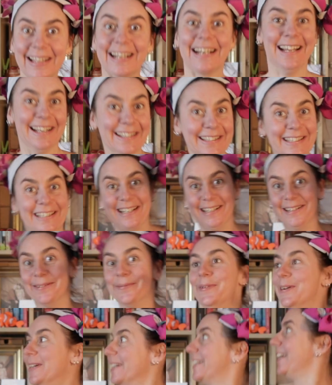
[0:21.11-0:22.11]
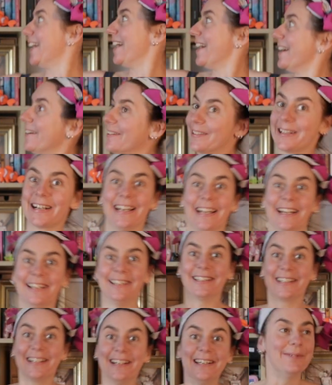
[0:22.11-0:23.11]
the clowns are going to work it out, the
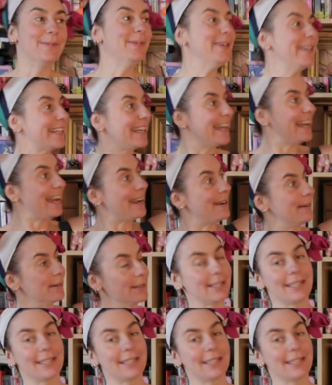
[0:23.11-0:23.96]
clowns are going to work it out.